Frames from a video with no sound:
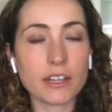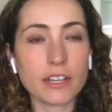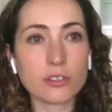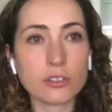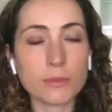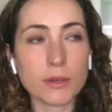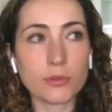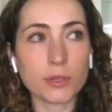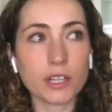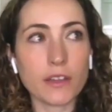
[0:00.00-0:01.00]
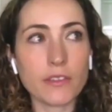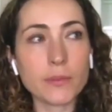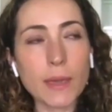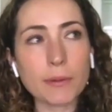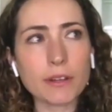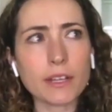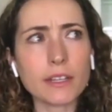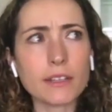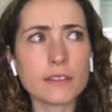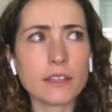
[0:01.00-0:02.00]
And I told him I was working on this paper and
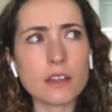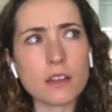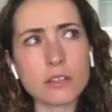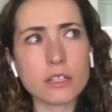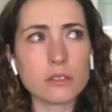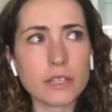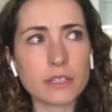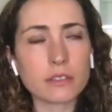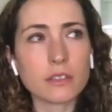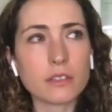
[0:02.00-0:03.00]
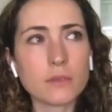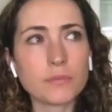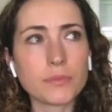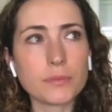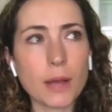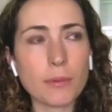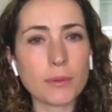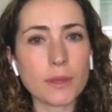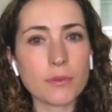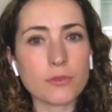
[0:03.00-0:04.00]
he's like, oh, you know, like
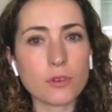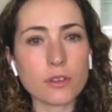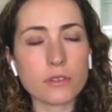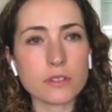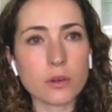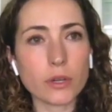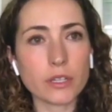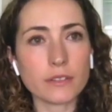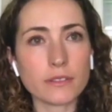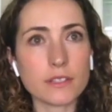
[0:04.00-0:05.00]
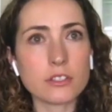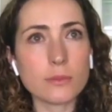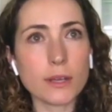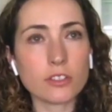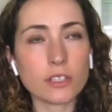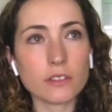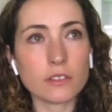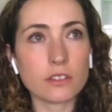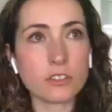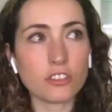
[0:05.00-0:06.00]
probably before you start working on something too much, like it's
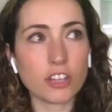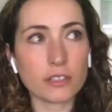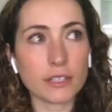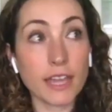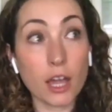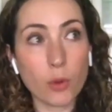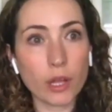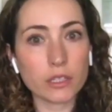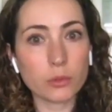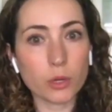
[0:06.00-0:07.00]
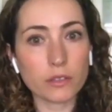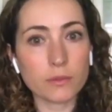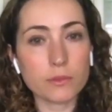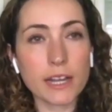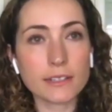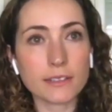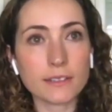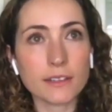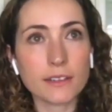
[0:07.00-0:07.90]
good to check like how well it works in practice.